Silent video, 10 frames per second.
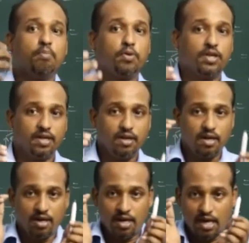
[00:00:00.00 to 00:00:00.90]
put
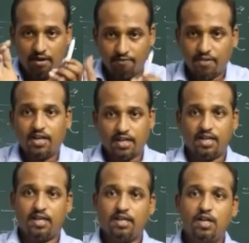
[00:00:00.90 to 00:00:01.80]
in a work
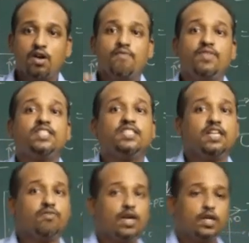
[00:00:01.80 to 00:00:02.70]
done which is
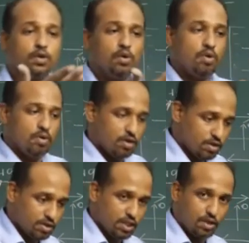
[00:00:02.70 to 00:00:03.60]
equal to
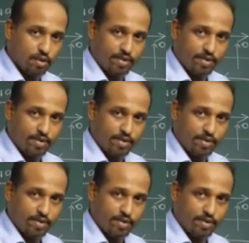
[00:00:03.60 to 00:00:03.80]
0,